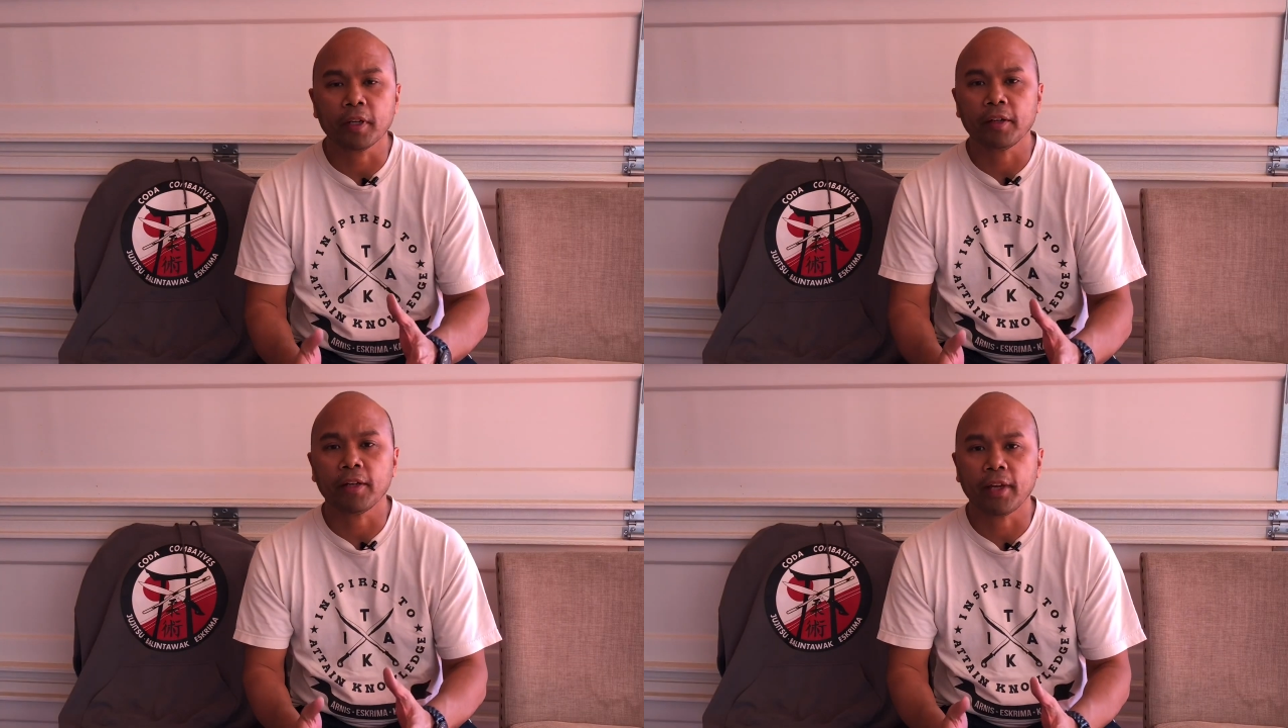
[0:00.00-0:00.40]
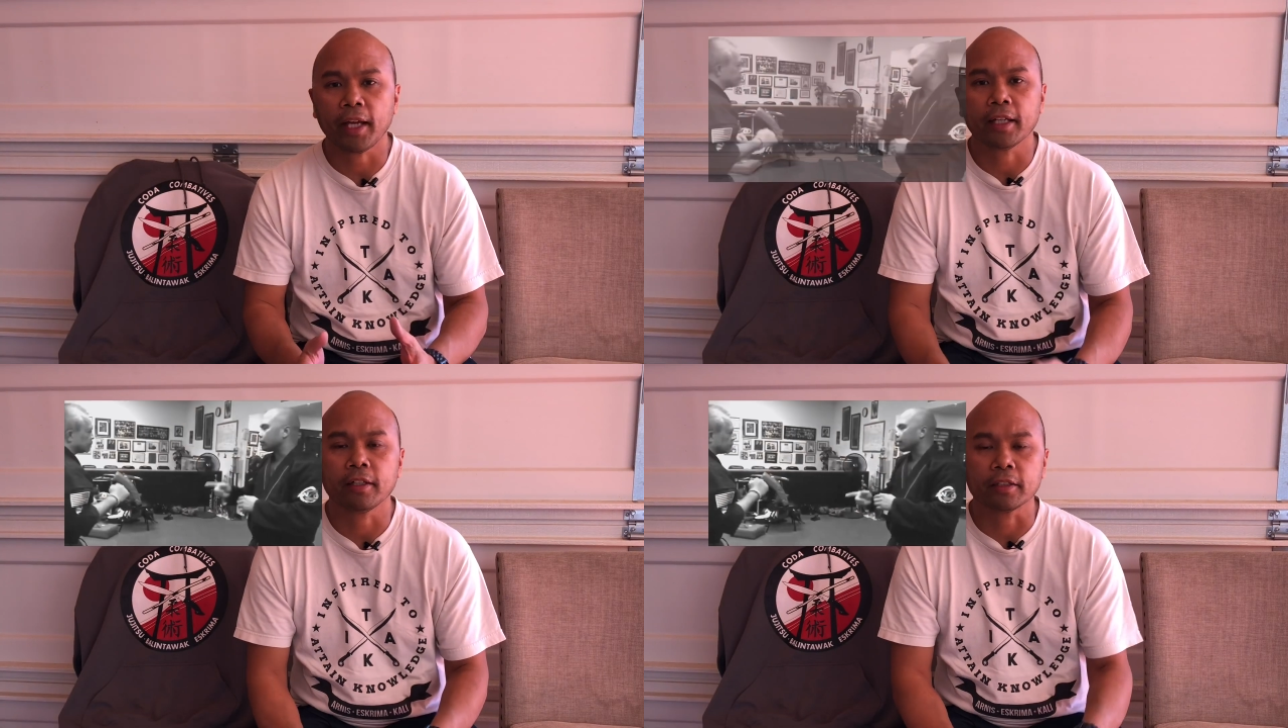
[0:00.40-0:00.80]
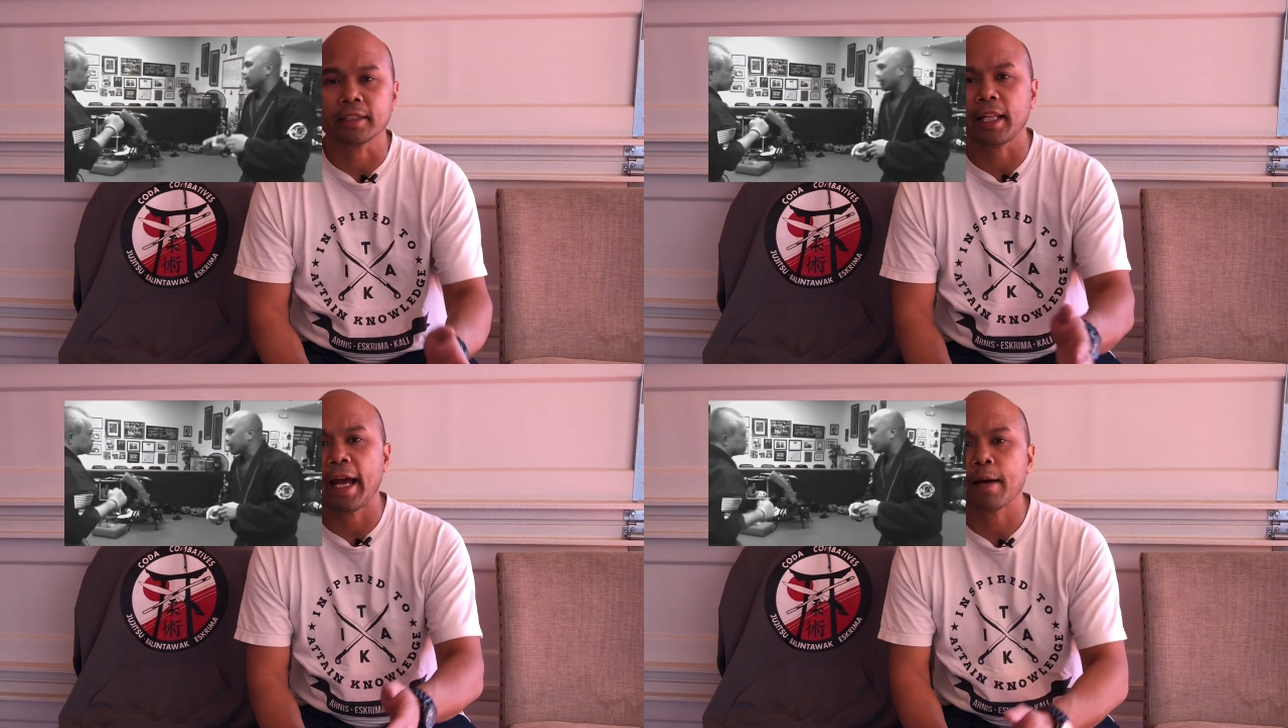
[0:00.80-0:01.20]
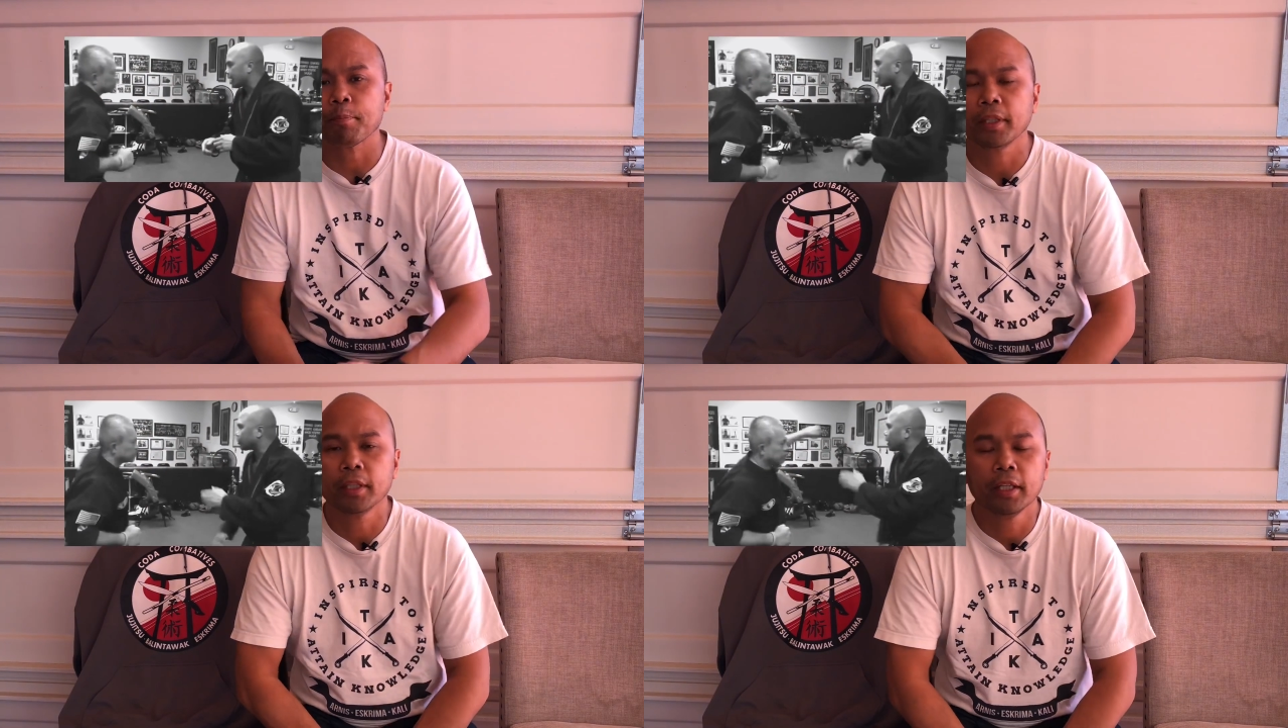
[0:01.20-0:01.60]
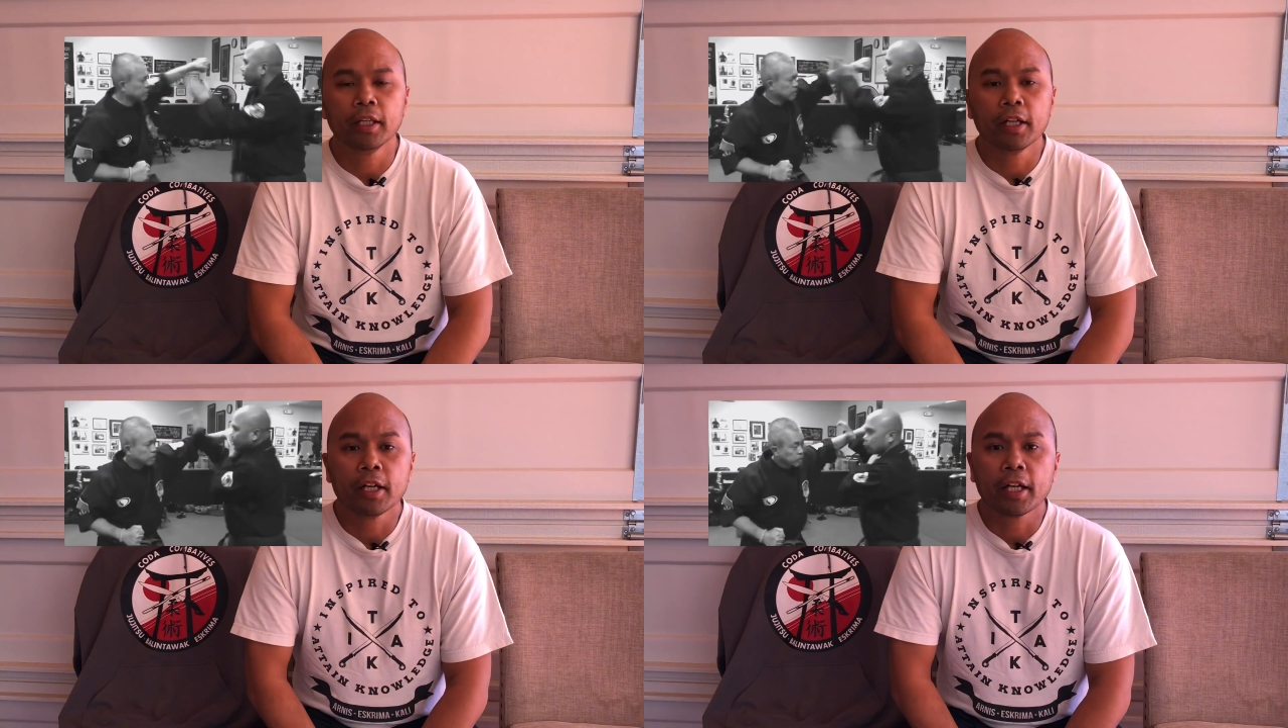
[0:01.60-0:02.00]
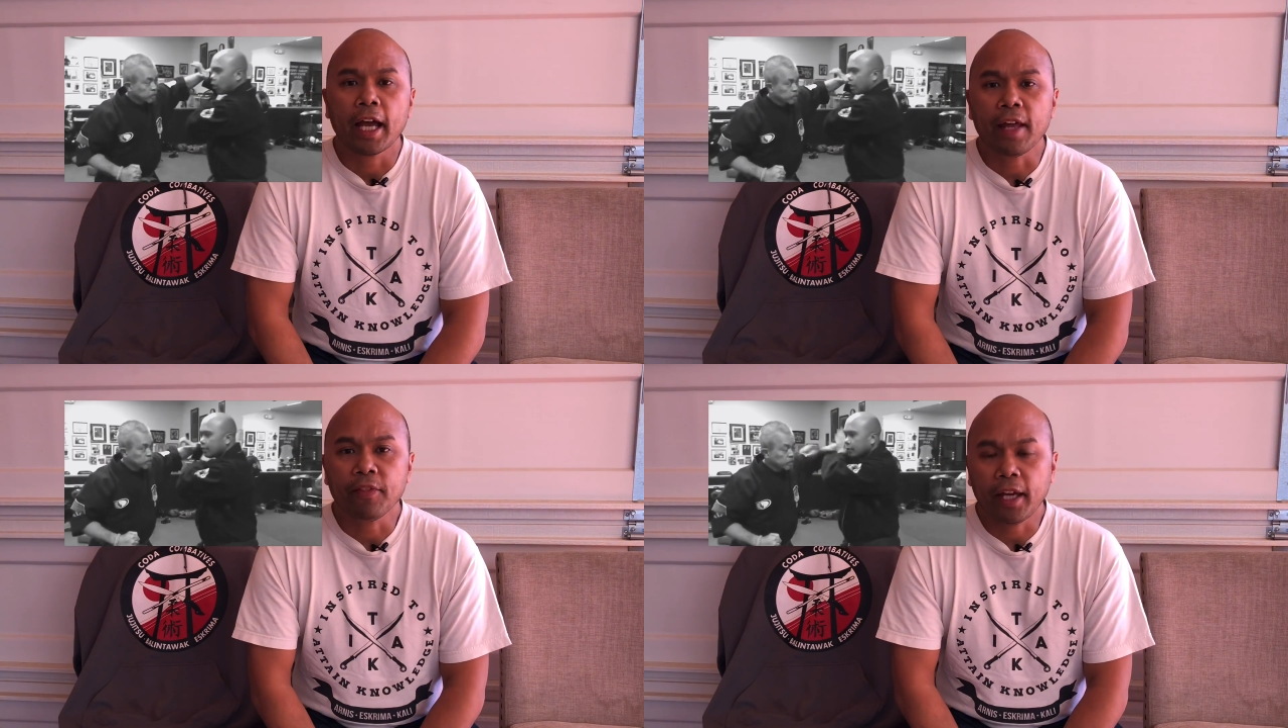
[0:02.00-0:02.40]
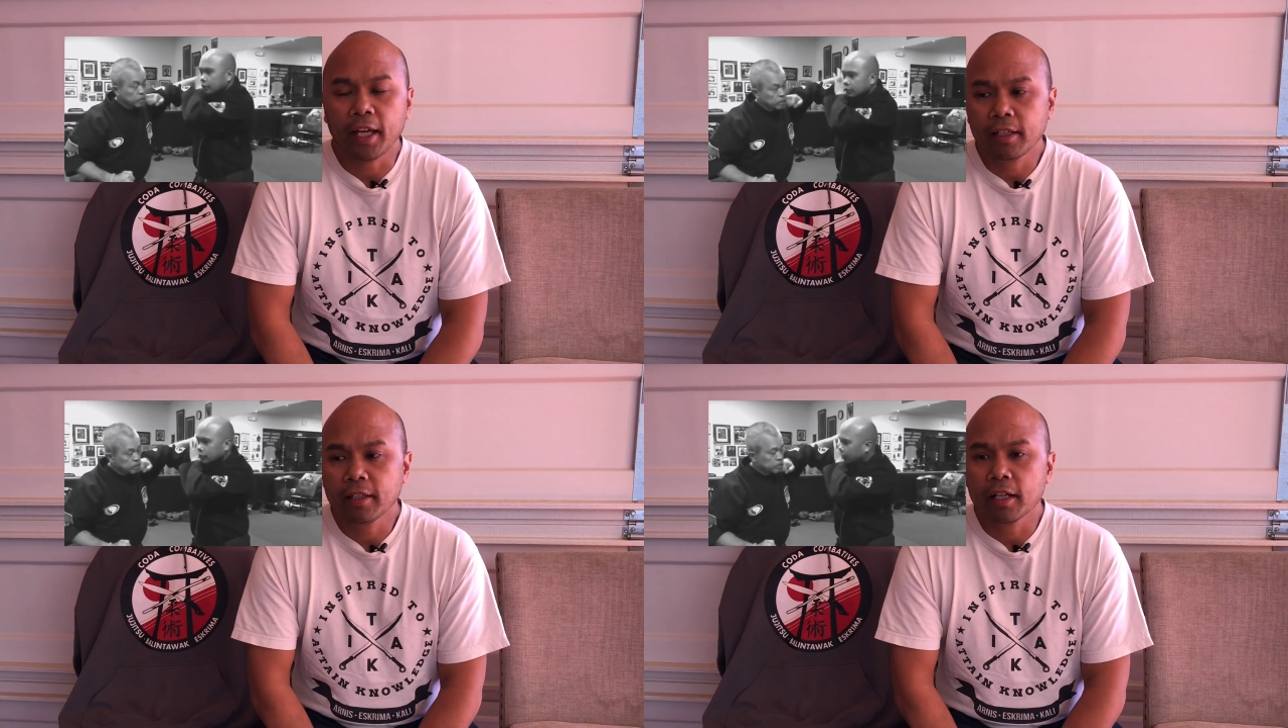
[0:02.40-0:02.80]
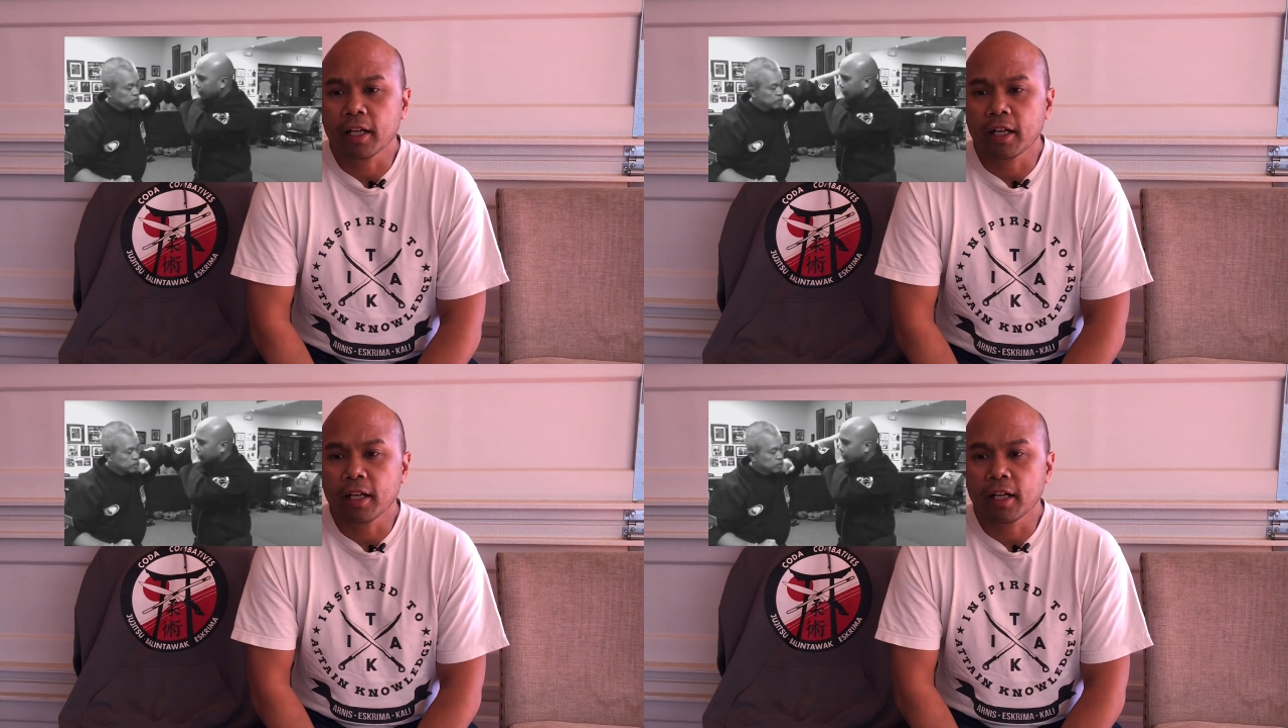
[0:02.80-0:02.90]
hand, a slap. And then